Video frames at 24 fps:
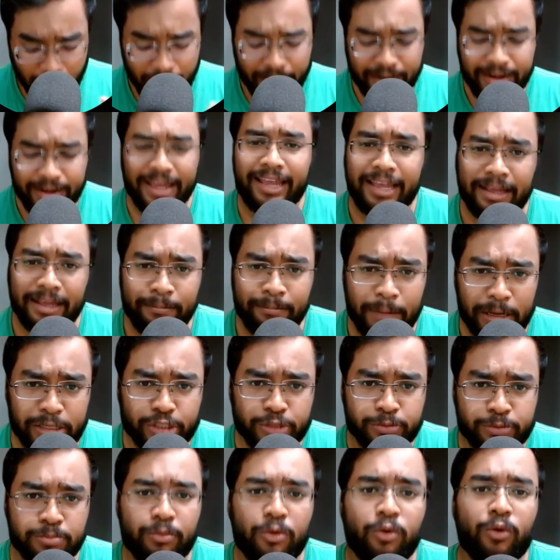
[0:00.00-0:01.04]
taking
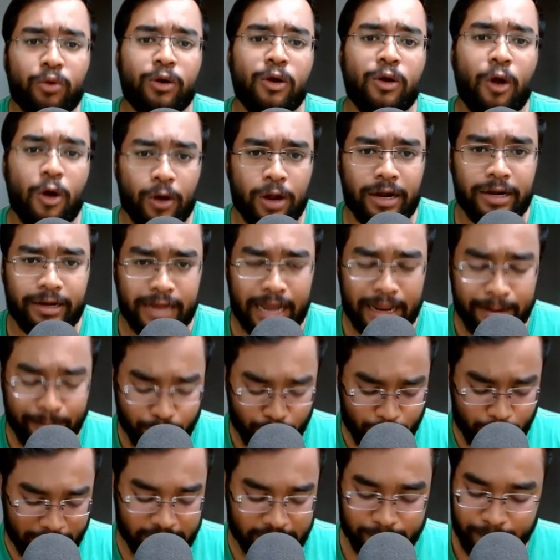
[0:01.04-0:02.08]
much more longer time to
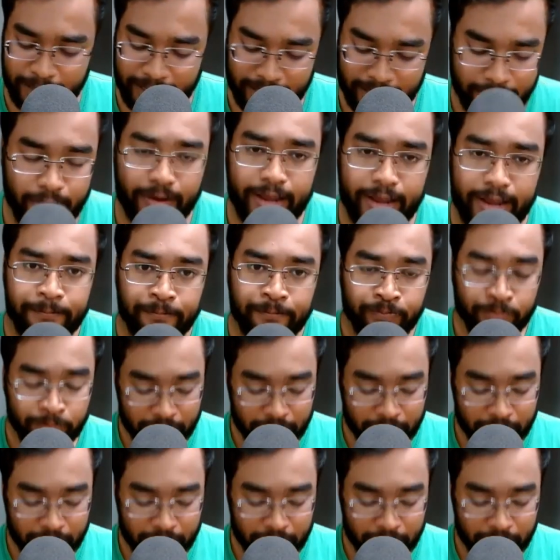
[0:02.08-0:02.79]
explain. Okay.